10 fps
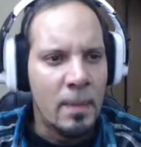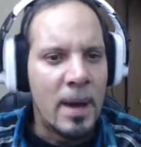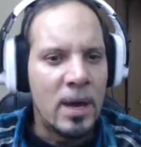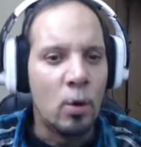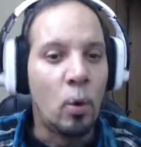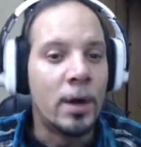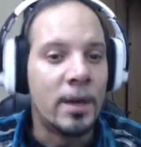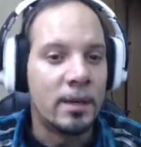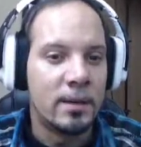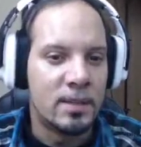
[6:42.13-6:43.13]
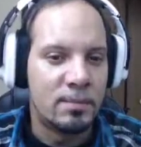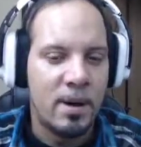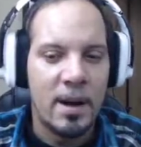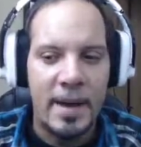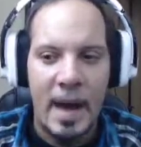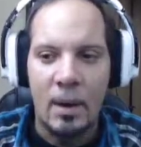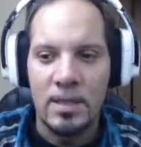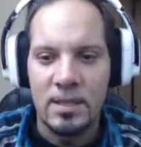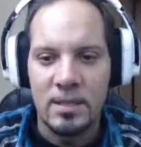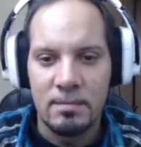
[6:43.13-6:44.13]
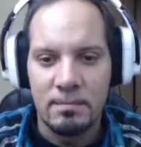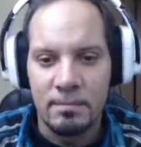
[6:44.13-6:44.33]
MoiR is probably how it's